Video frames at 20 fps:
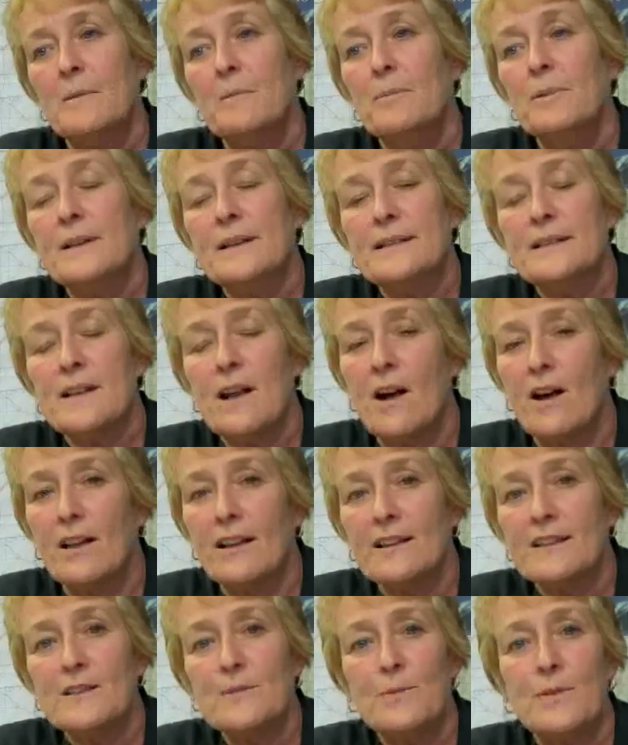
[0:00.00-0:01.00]
Please call
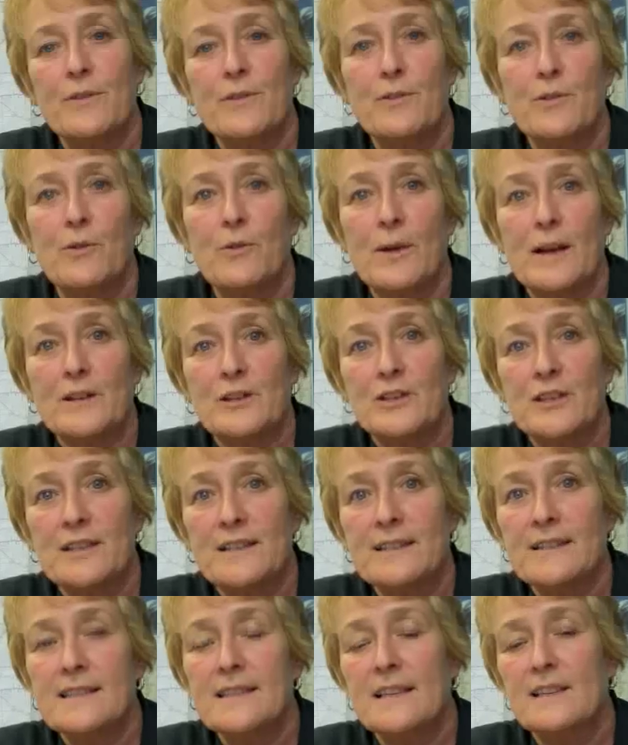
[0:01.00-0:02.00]
us with your
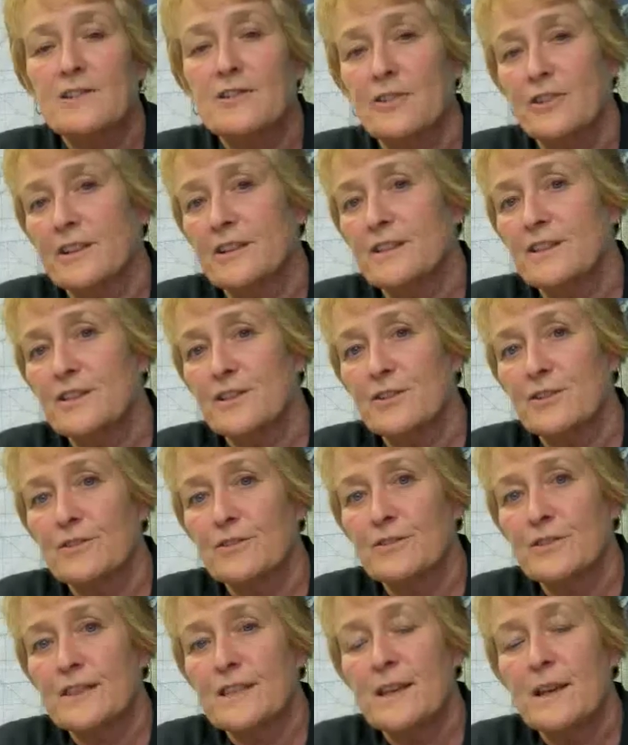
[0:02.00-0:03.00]
questions and your
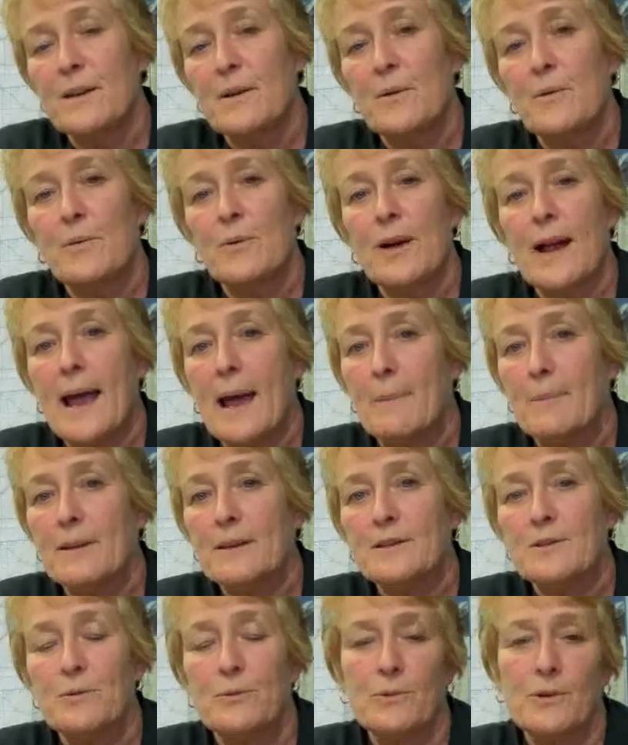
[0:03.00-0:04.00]
concerns. We're
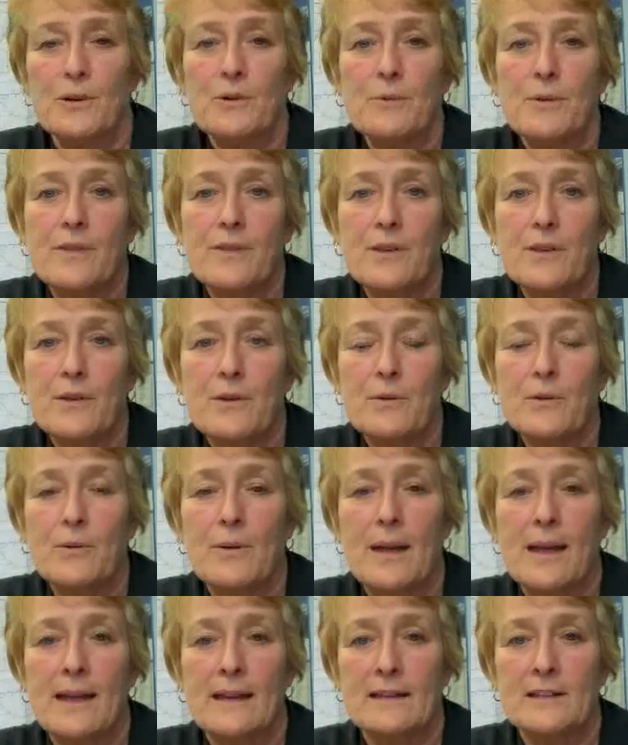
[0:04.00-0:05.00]
happy to work with
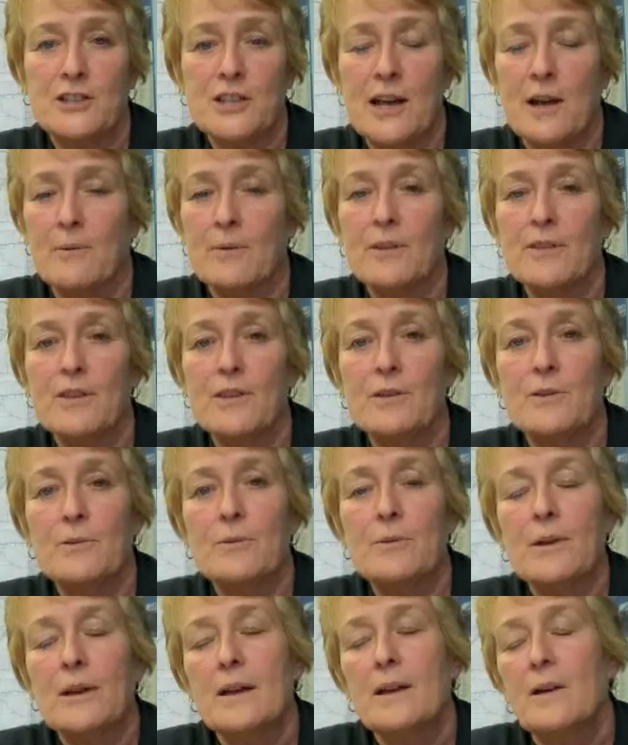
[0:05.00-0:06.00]
you and chat with
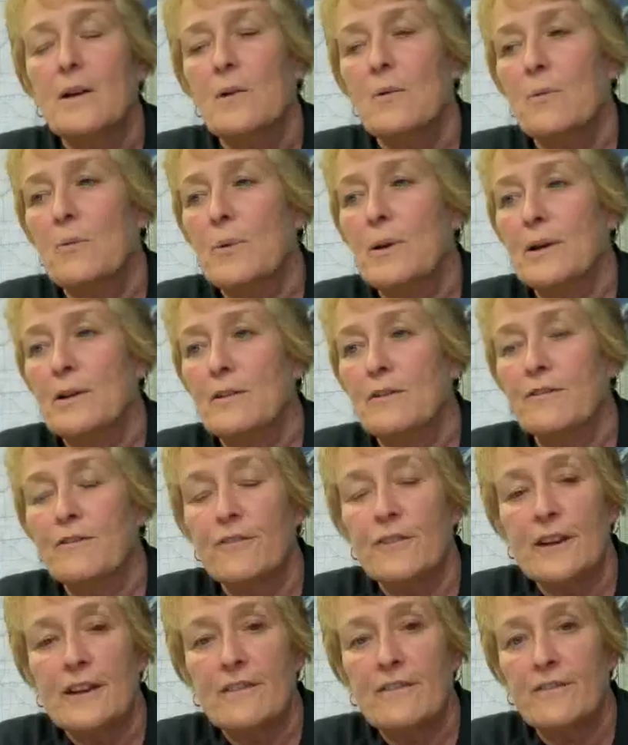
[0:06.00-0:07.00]
you. We're
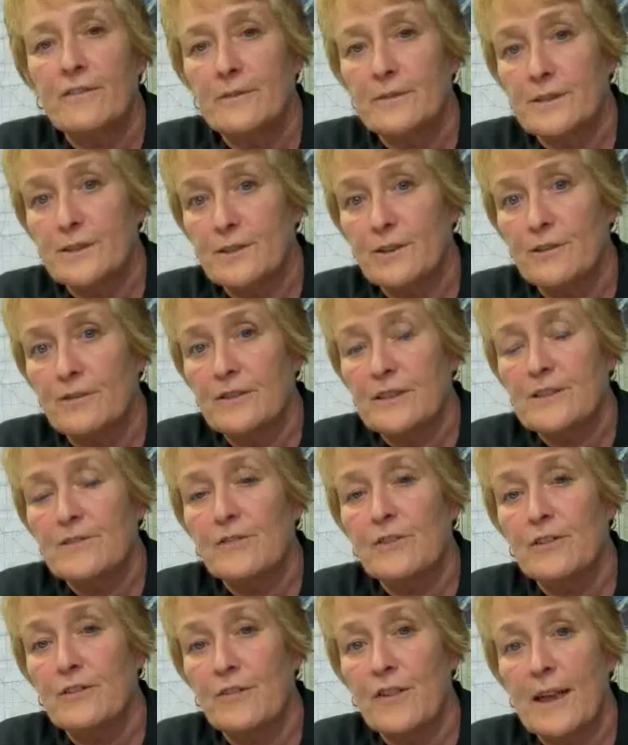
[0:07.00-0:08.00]
free service
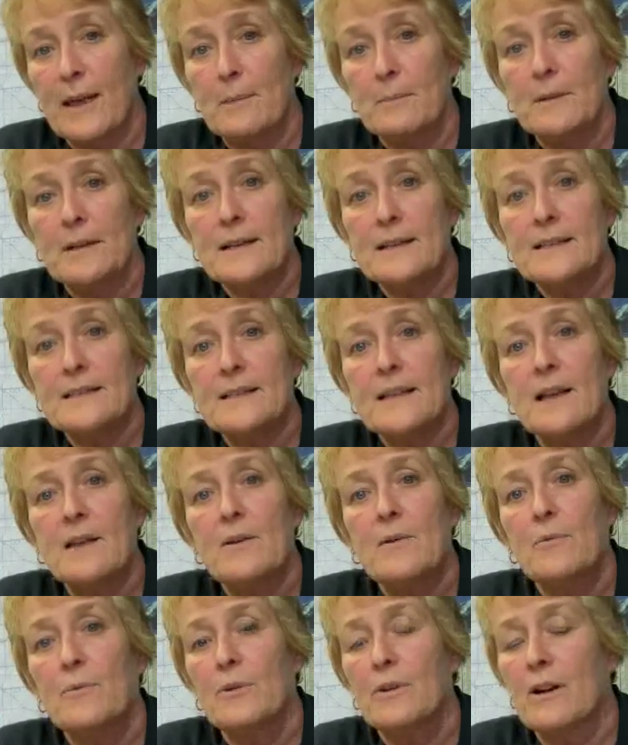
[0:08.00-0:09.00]
for families.
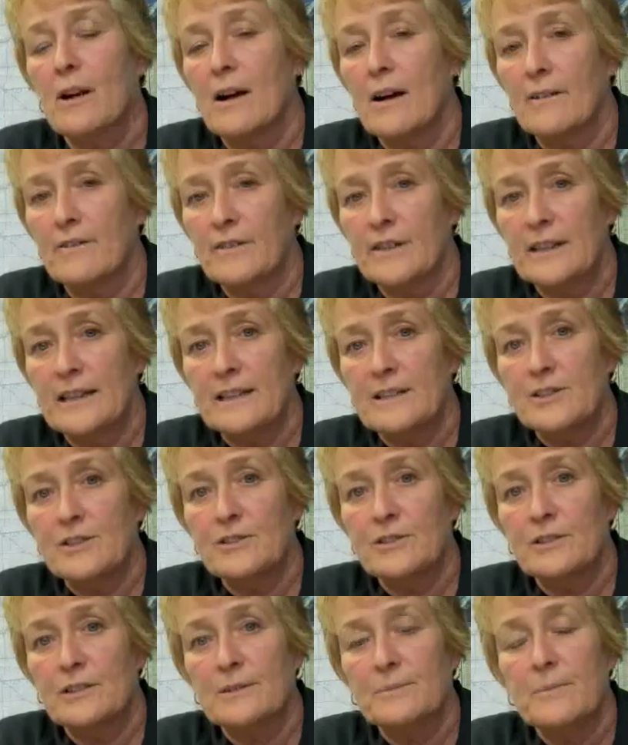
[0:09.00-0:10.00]
We're
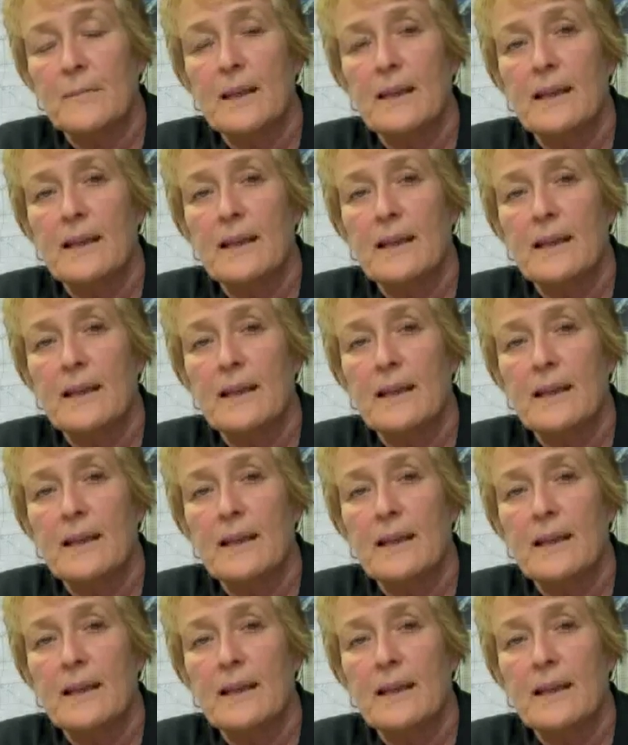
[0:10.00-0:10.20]
confidential.